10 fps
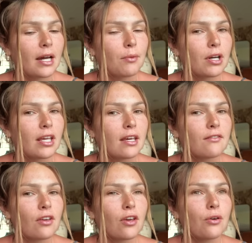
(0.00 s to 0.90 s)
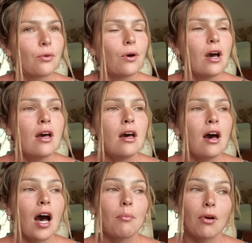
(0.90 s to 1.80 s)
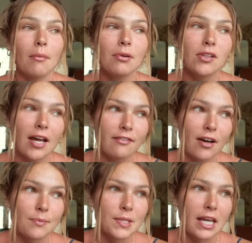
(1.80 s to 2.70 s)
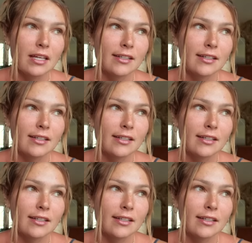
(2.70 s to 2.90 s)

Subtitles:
I want to give you a proper life update,